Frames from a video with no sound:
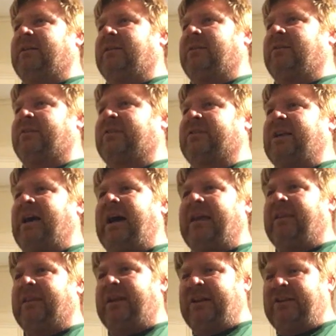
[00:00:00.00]

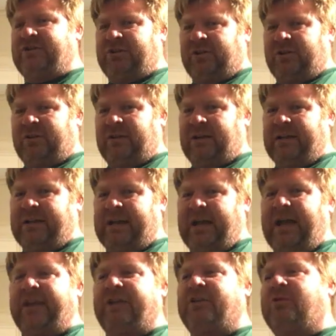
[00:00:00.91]
Scott Ledger, a
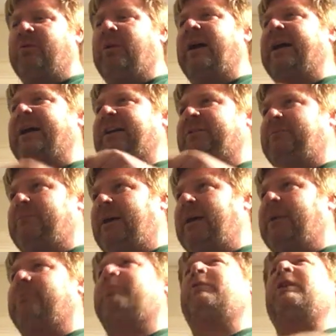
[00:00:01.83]
guy who I had
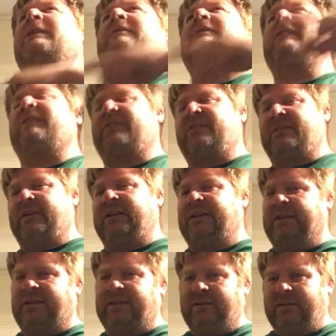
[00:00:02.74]
met
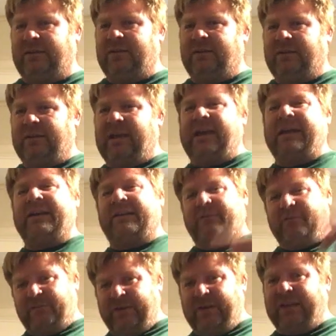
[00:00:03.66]
previously at
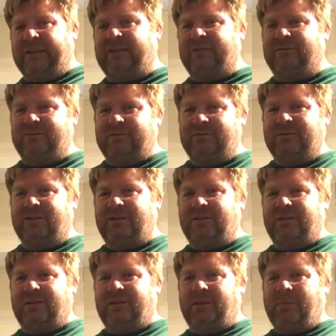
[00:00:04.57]
an event,
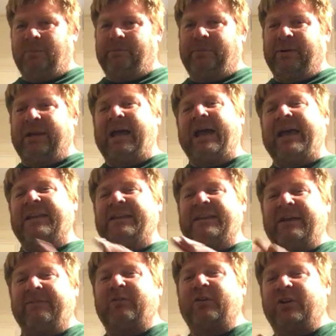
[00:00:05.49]
but I had
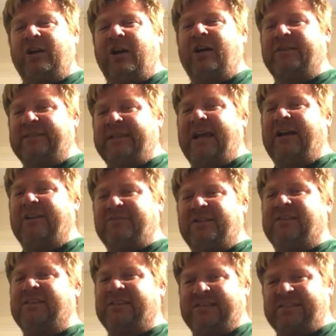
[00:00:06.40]
never gone down
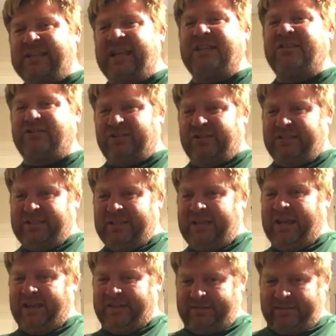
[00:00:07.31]
to the station
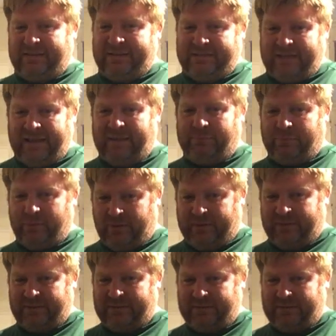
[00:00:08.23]
yet at that point.